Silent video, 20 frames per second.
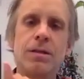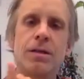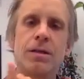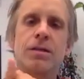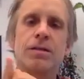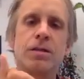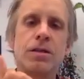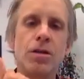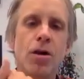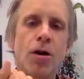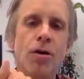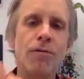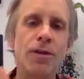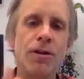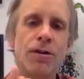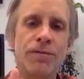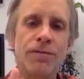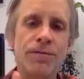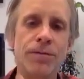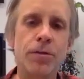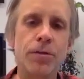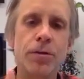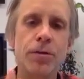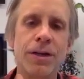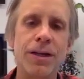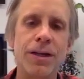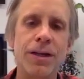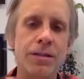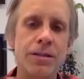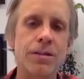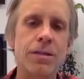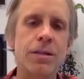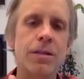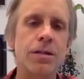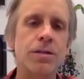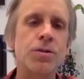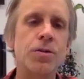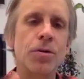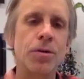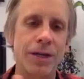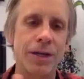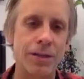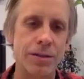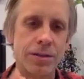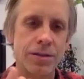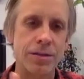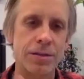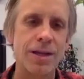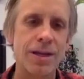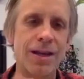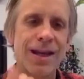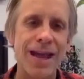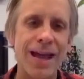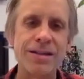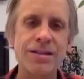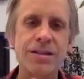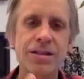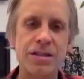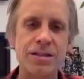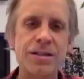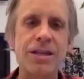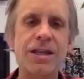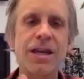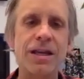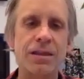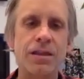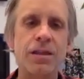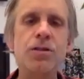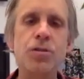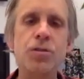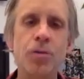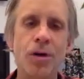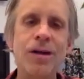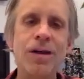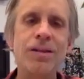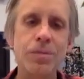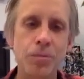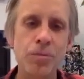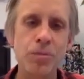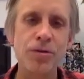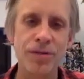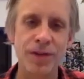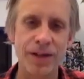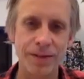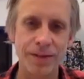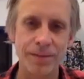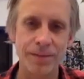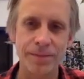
synovial fluid into the joints and just to get the joints moving.